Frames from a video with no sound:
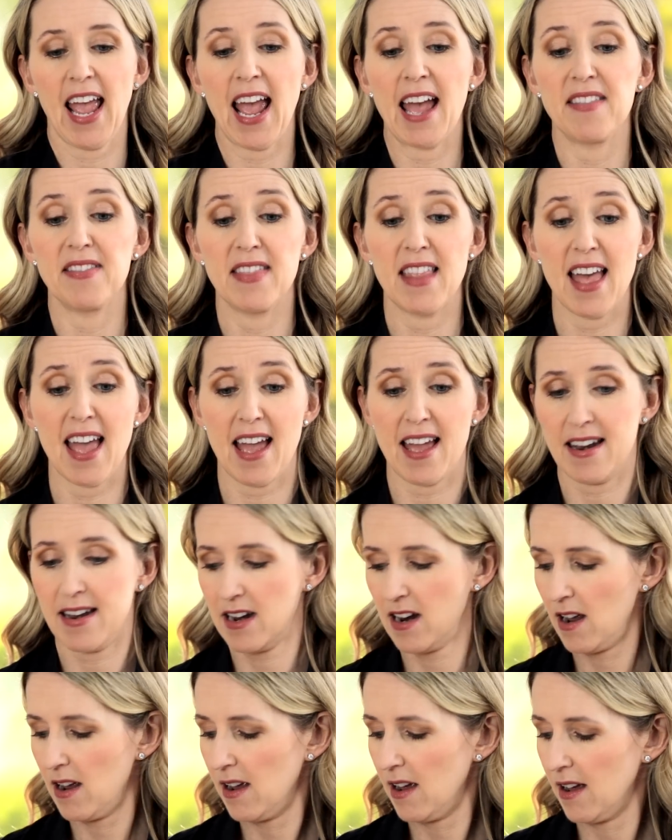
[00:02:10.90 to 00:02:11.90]
and
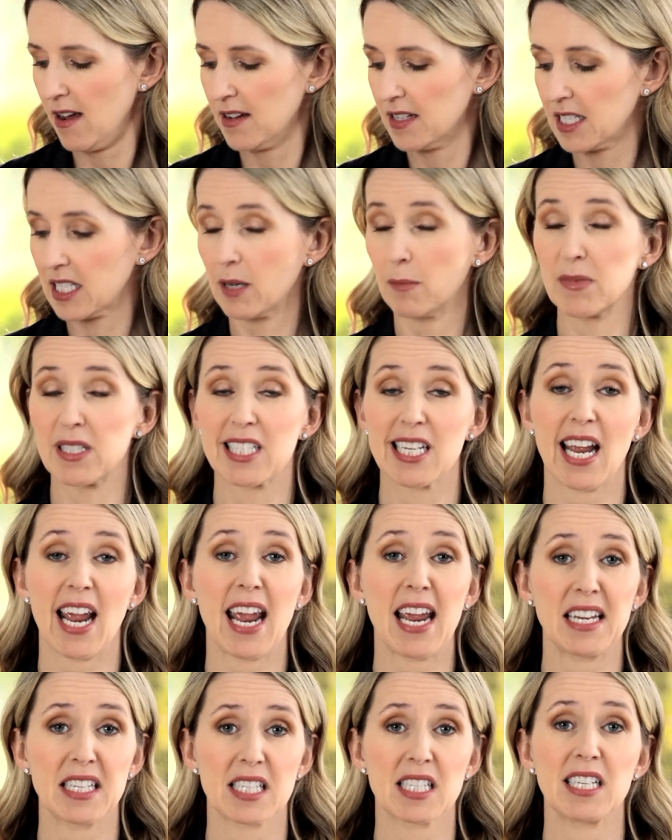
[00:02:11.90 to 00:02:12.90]
then some
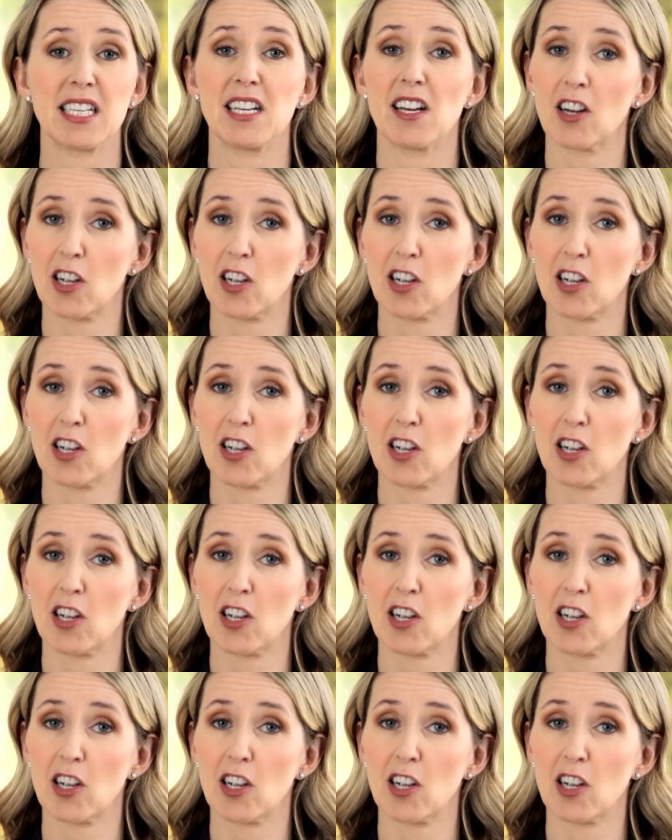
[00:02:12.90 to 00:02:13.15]
tasty